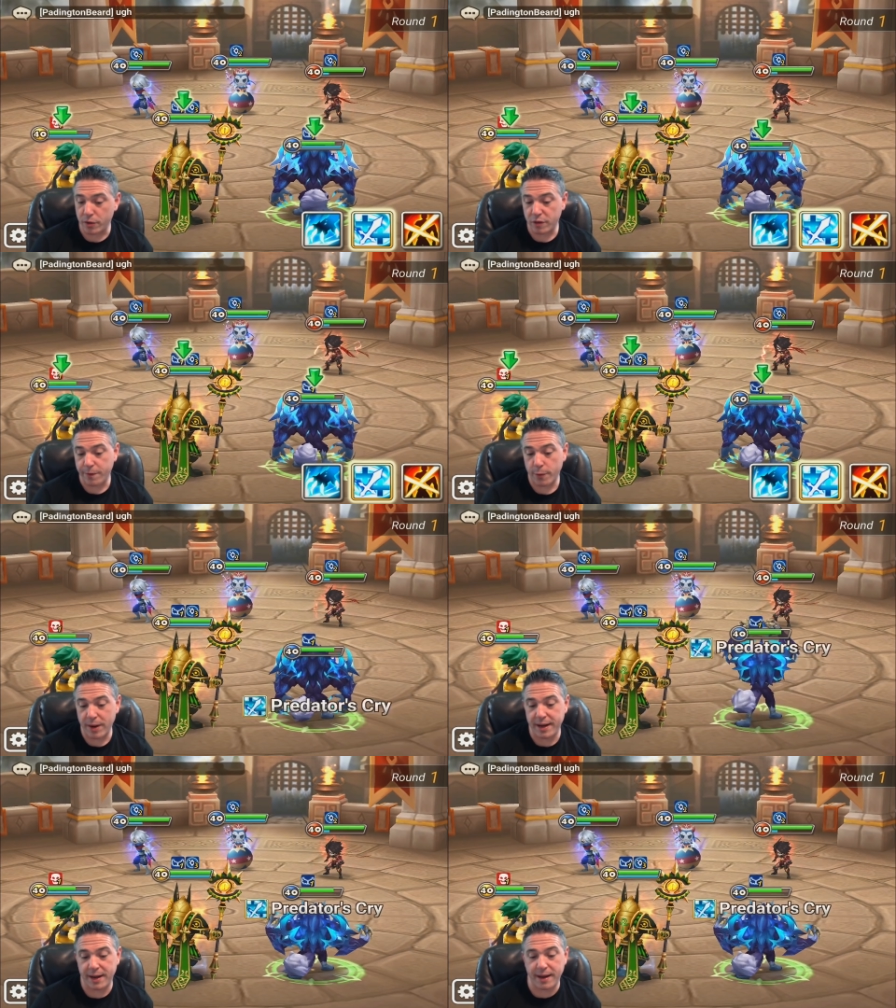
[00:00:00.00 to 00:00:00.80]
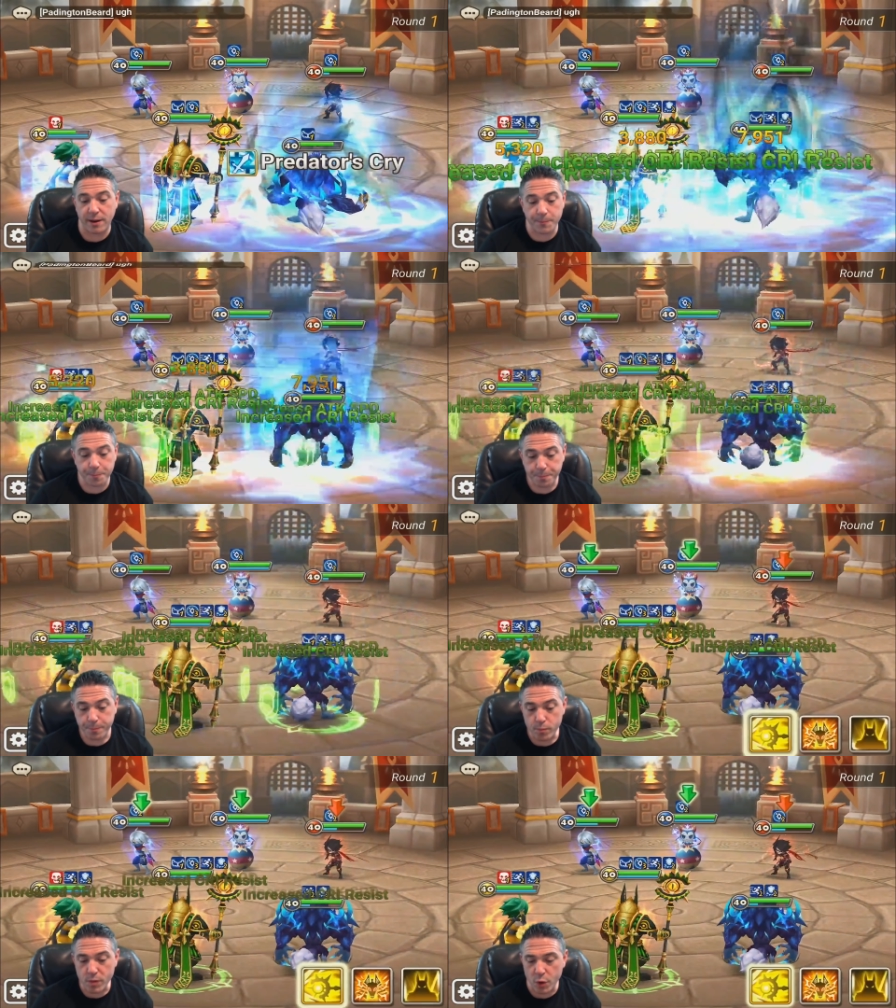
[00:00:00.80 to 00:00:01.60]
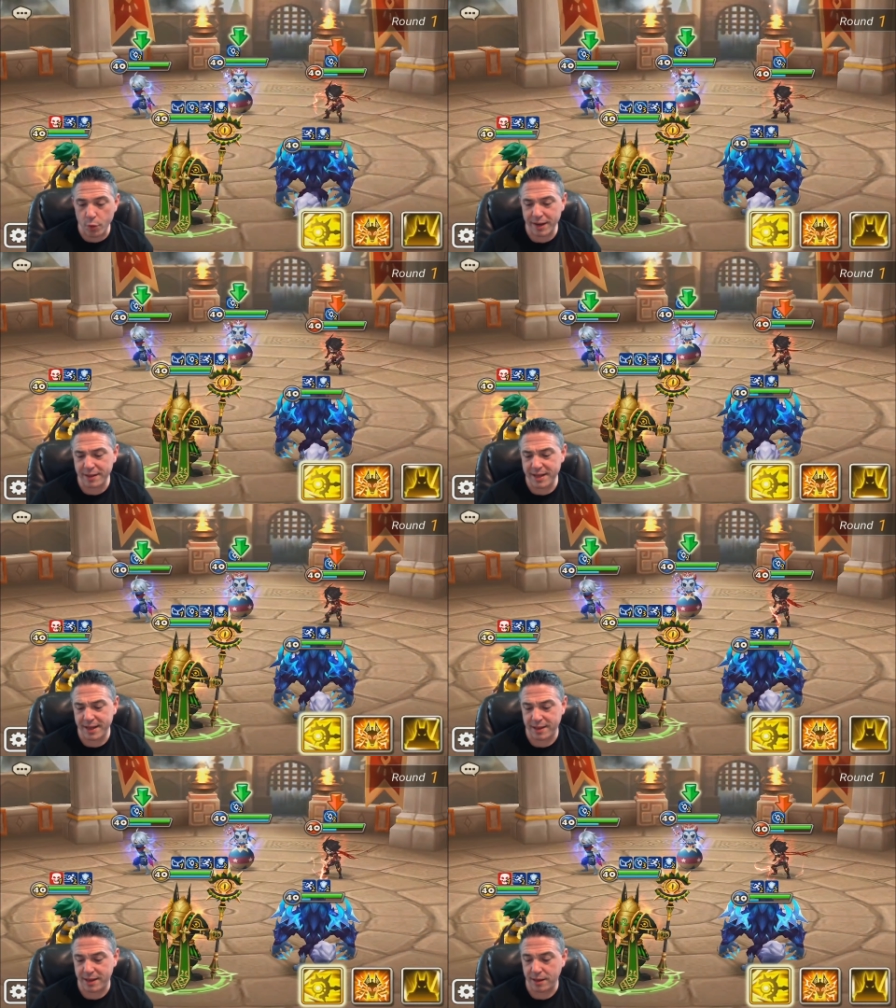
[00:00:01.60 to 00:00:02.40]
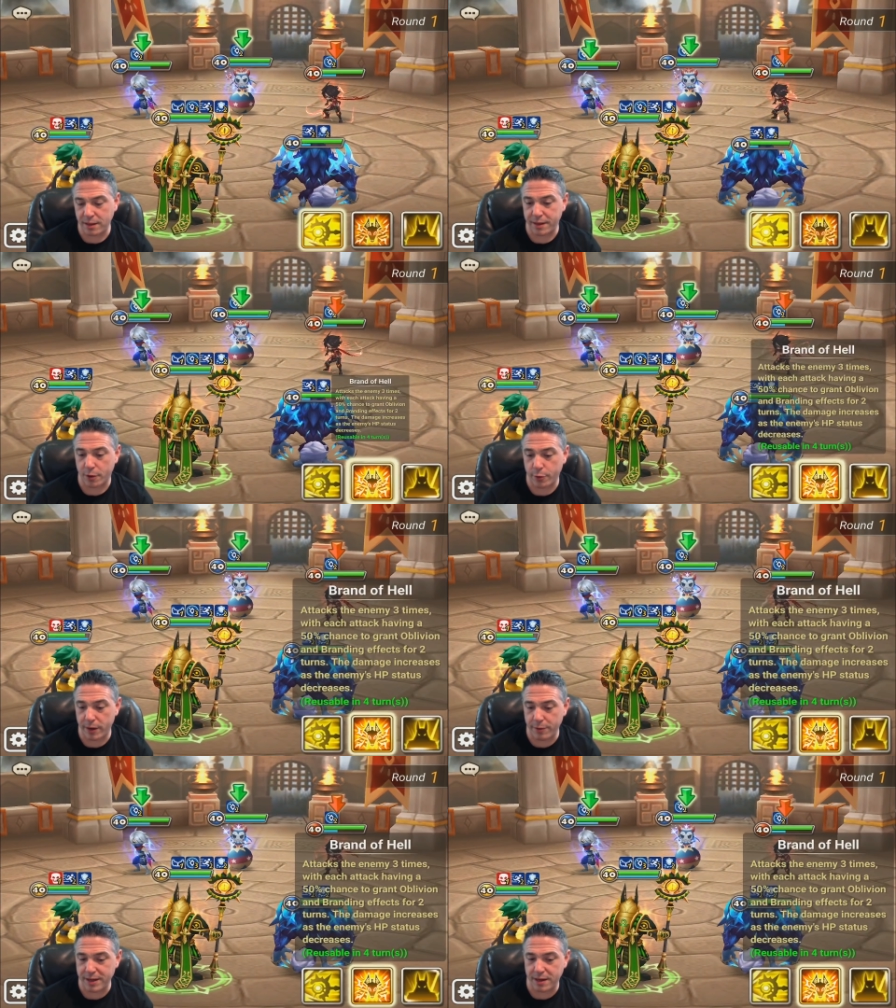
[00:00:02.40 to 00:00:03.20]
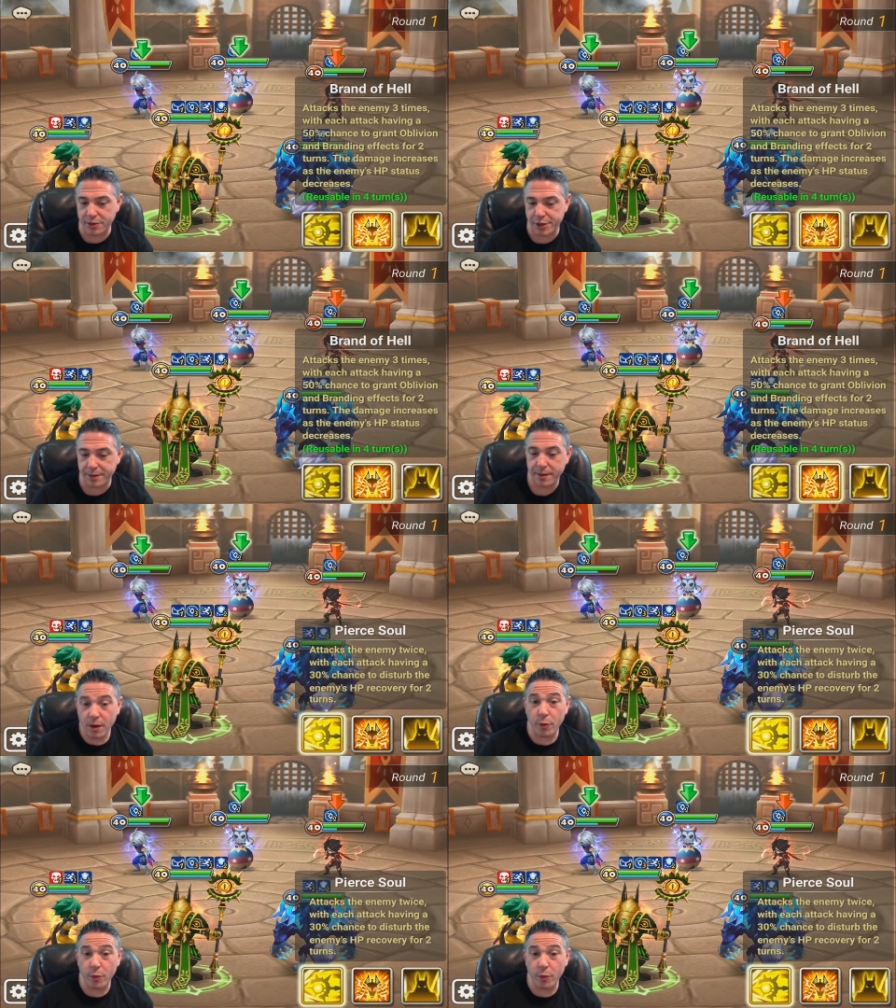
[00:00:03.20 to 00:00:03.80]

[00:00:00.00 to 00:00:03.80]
So for right now, we're going to take the heal and the crit reduction.